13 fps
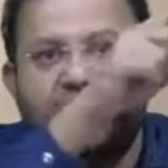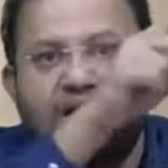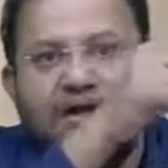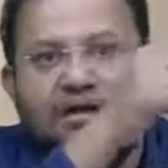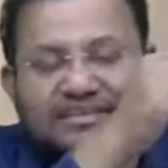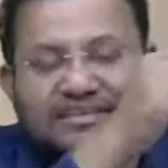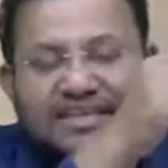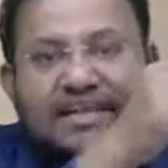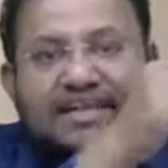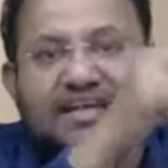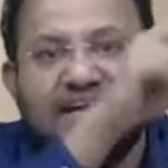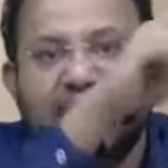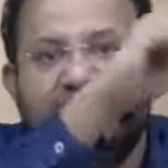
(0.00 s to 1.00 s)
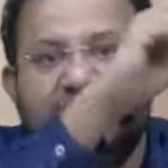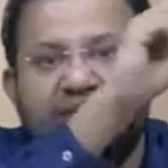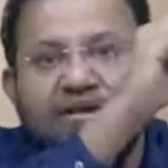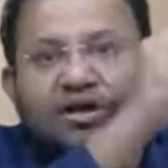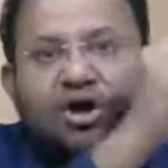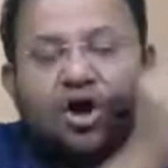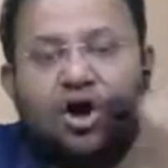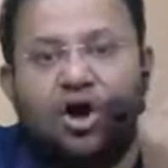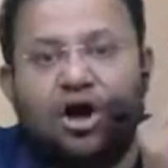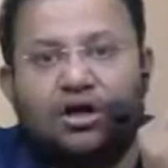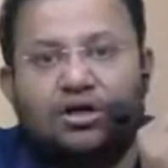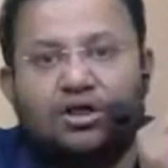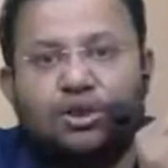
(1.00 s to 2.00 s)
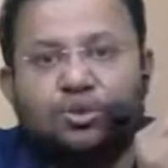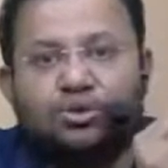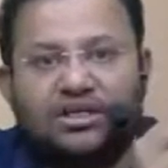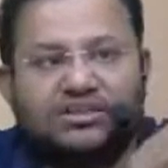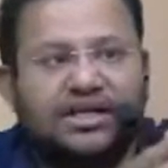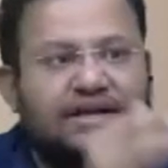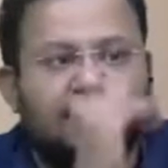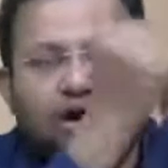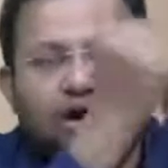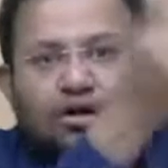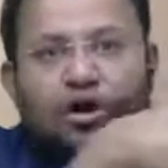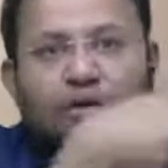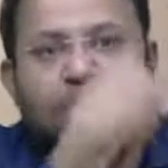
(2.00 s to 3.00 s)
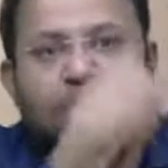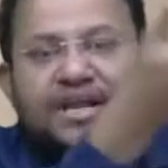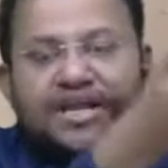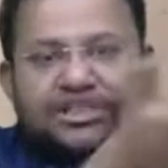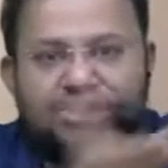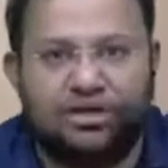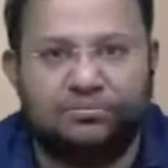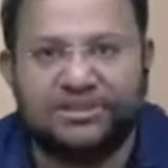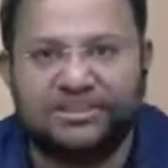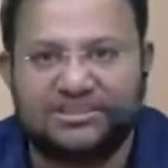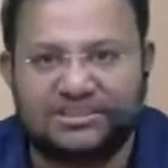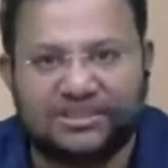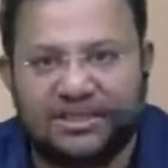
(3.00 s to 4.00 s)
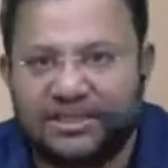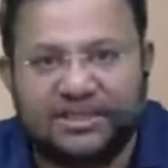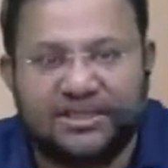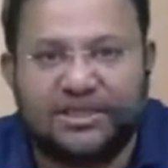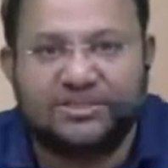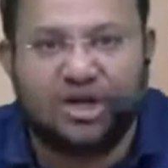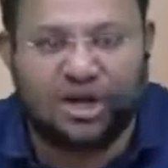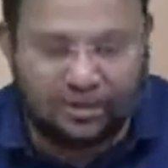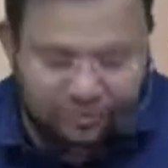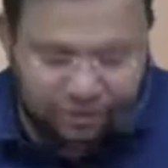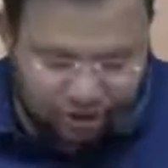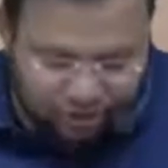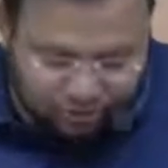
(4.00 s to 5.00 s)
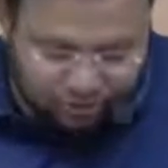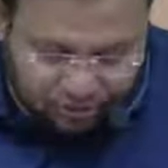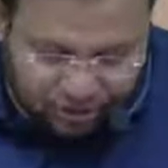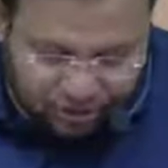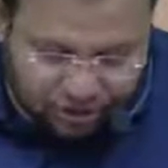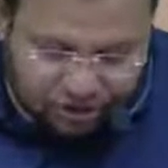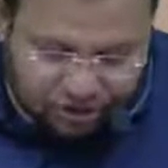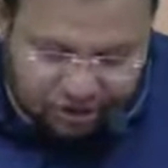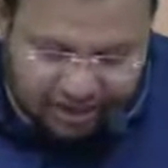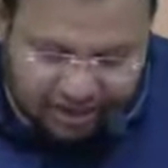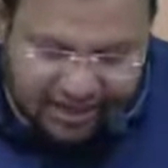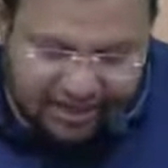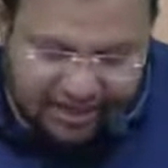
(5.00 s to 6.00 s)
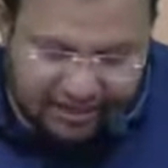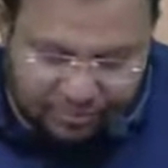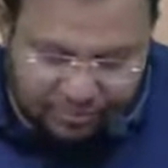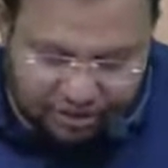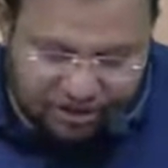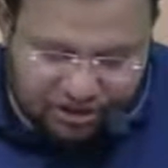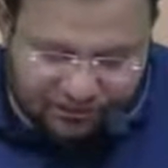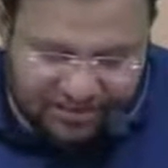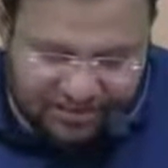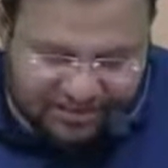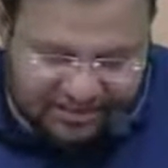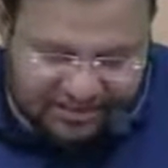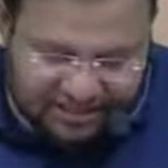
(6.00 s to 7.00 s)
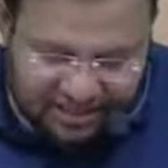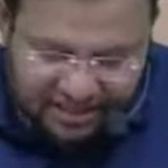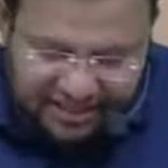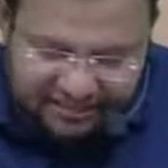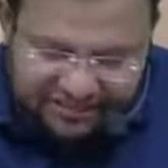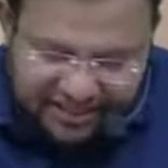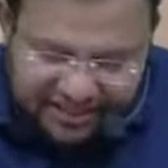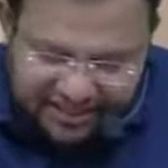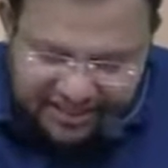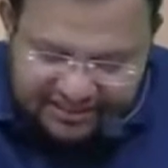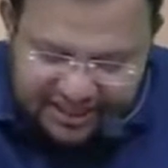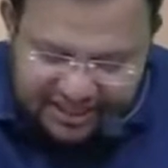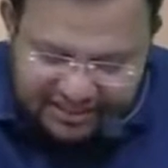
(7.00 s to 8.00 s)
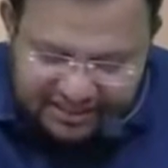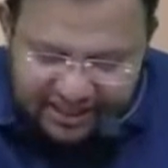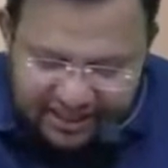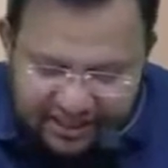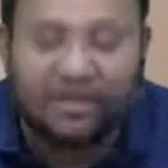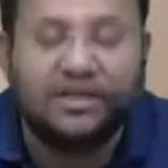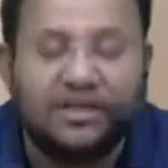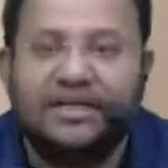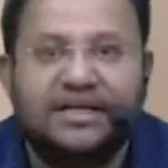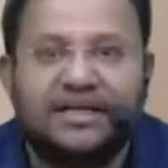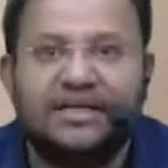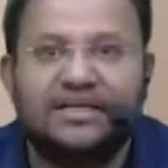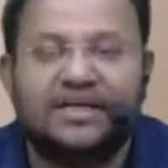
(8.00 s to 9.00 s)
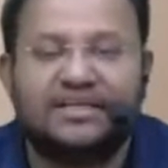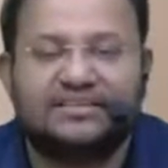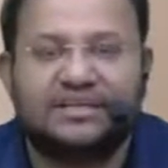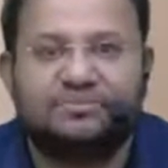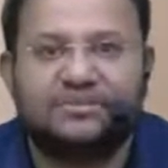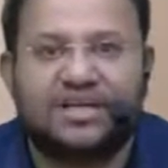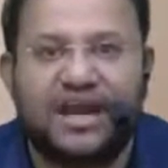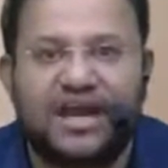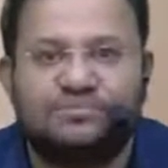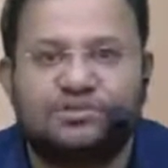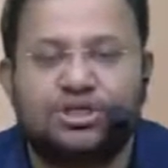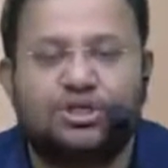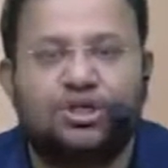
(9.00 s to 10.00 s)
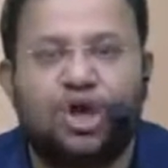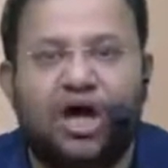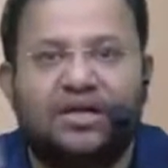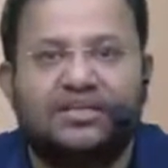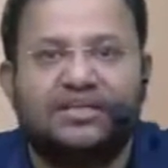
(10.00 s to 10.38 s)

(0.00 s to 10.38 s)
sell the right, or do nothing, or combination of these 3. It is all up to you. So in the books of investor, if he does nothing, he neither subscribes nor he